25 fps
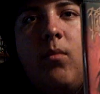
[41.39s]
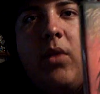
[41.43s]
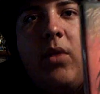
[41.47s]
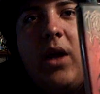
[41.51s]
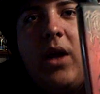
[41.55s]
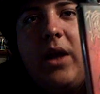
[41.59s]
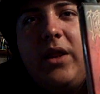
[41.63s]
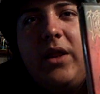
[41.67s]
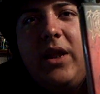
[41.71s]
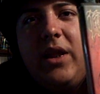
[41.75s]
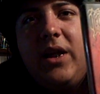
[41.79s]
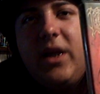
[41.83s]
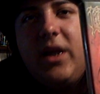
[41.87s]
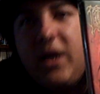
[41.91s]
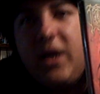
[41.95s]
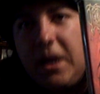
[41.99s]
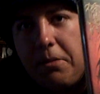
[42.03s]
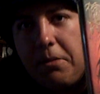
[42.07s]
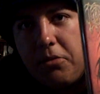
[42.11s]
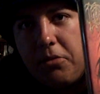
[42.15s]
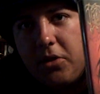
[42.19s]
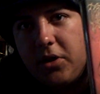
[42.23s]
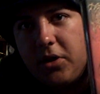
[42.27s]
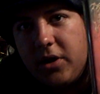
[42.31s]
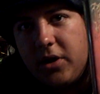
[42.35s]
but I think he
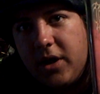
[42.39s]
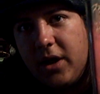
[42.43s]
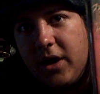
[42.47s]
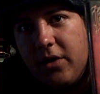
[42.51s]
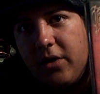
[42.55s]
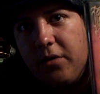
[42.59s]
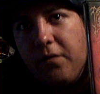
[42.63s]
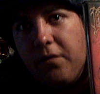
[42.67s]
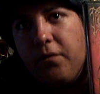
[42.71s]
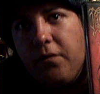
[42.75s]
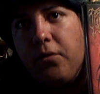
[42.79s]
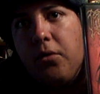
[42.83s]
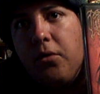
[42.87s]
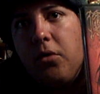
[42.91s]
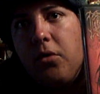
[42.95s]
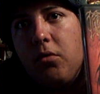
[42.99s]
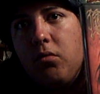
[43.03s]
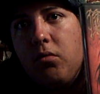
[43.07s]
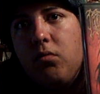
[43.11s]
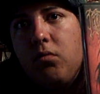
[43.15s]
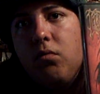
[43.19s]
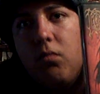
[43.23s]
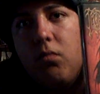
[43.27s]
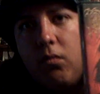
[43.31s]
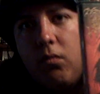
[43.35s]
keeps it together
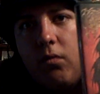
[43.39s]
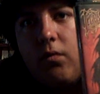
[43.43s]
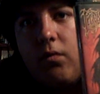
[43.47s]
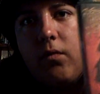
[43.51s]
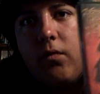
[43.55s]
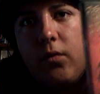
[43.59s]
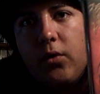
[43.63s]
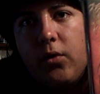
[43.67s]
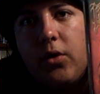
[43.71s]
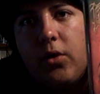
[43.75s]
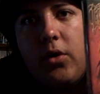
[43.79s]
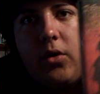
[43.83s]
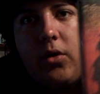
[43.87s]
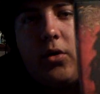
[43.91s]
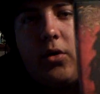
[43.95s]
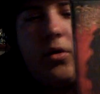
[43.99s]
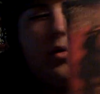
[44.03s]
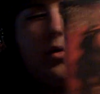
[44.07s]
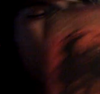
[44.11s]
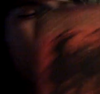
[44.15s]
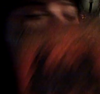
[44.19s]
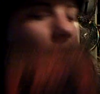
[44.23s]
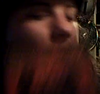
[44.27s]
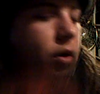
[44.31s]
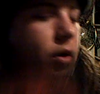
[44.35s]
for, for his,
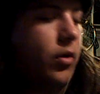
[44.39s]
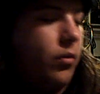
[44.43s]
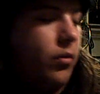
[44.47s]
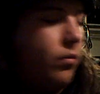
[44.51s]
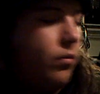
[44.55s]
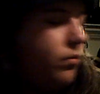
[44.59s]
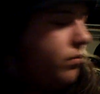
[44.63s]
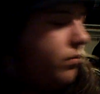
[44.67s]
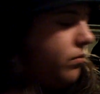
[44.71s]
you know,